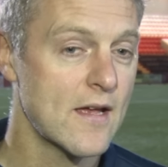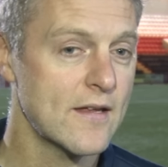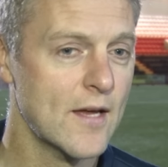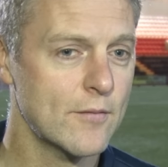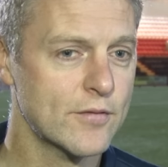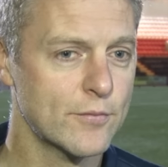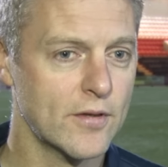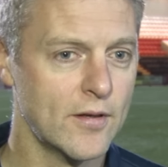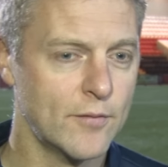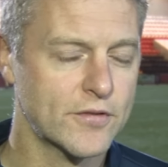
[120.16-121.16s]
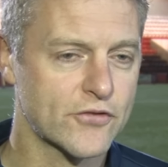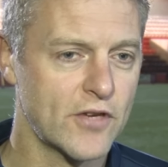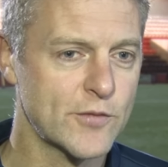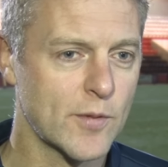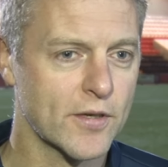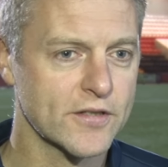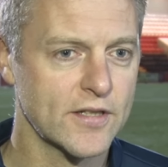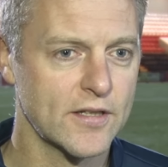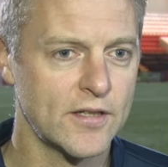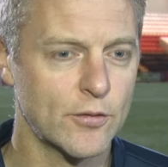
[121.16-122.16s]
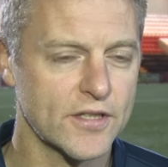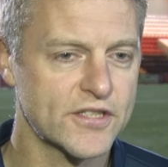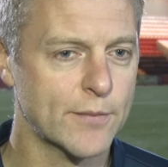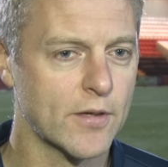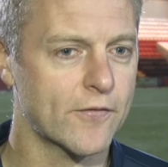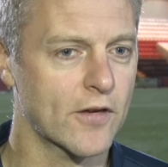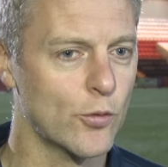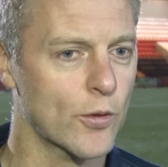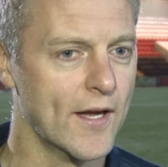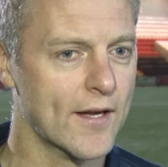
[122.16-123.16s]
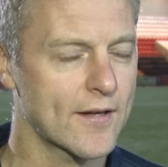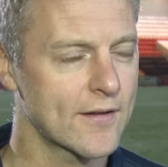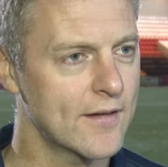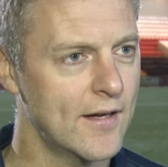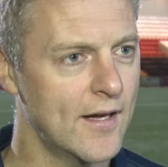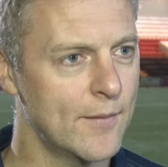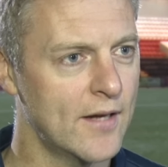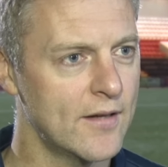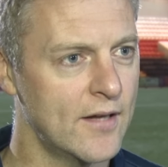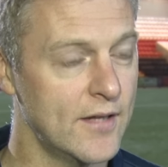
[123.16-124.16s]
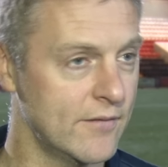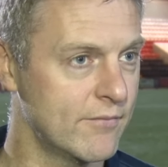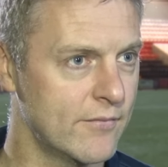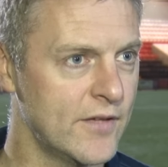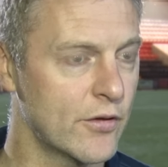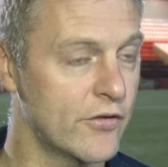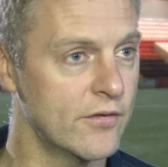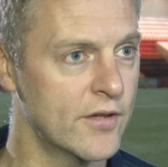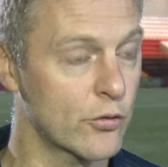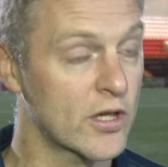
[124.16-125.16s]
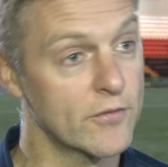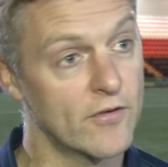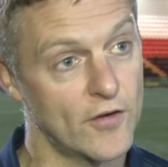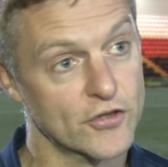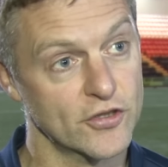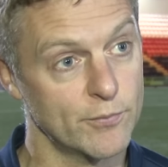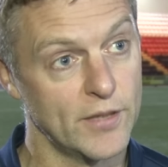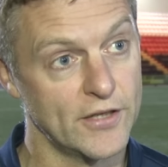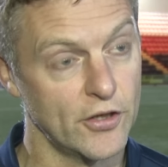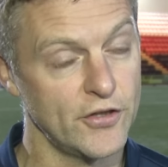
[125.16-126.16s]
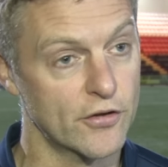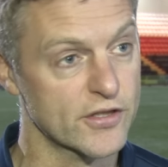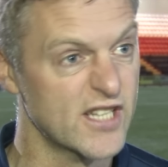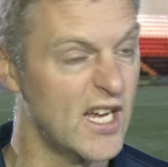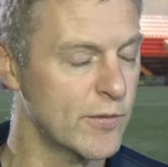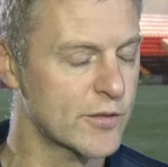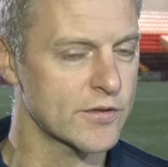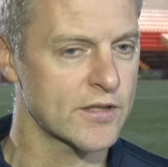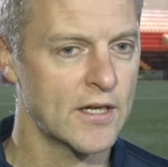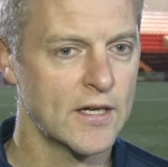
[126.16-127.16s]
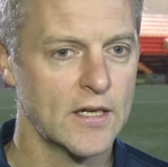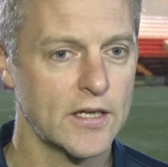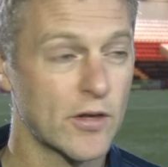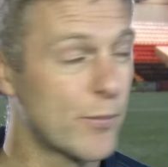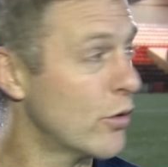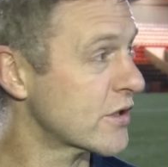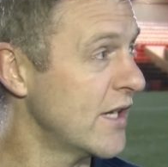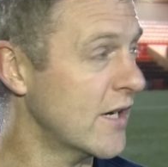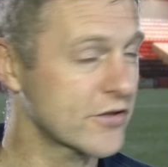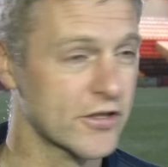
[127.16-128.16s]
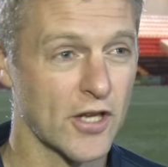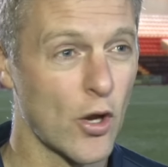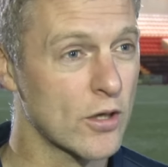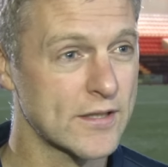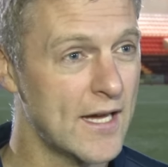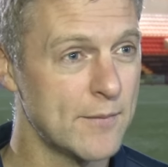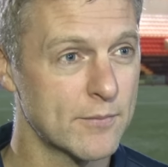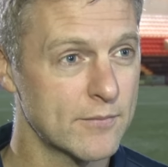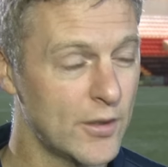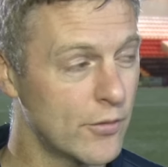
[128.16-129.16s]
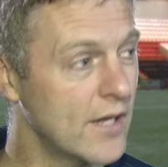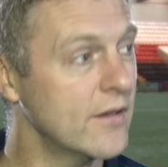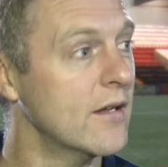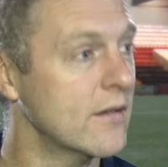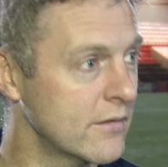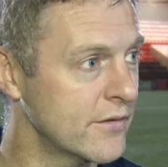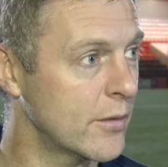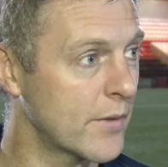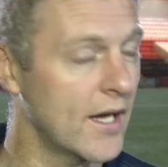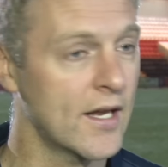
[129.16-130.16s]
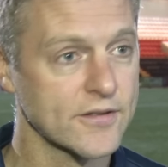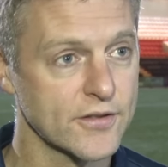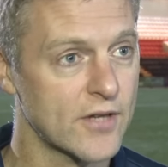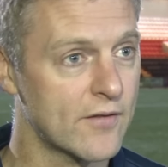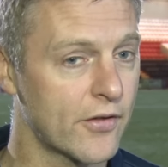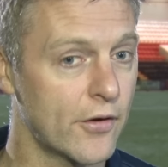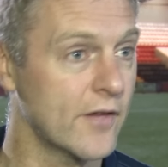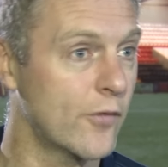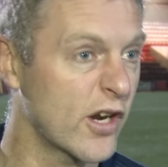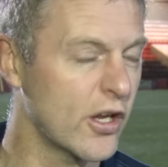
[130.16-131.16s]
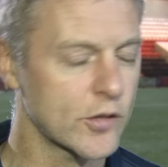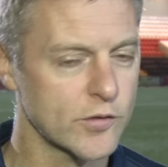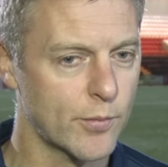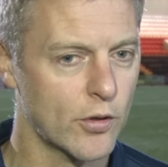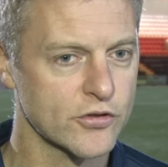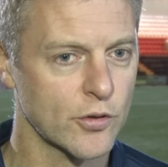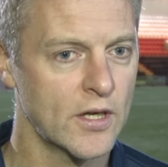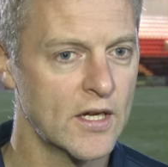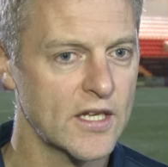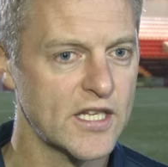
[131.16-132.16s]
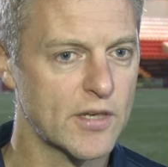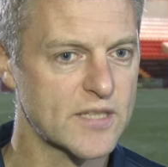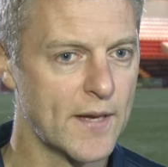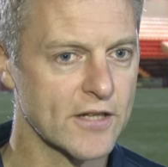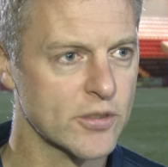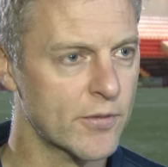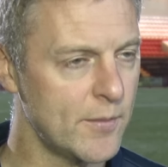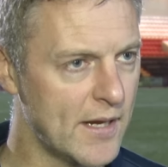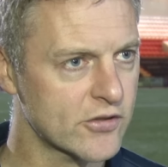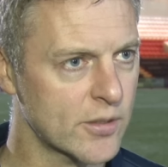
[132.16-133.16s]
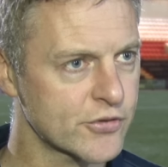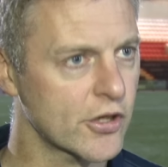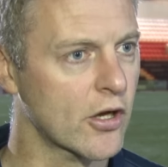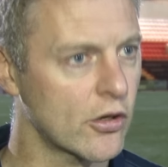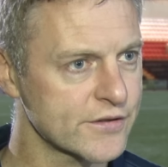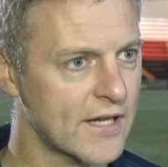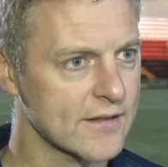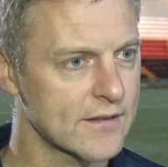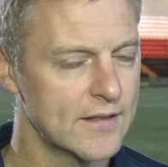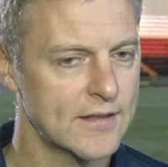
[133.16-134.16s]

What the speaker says: Yeah, it was a strange one because they'd shaped up for a goal kick, and then, you know, the goalkeeper had reversed it and played it down the other side, which was, you know, the ball's in the air for such a long time. You know, then the number nine has to travel 30, 40 yards with the ball, so you'd expect somebody to make some sort of contact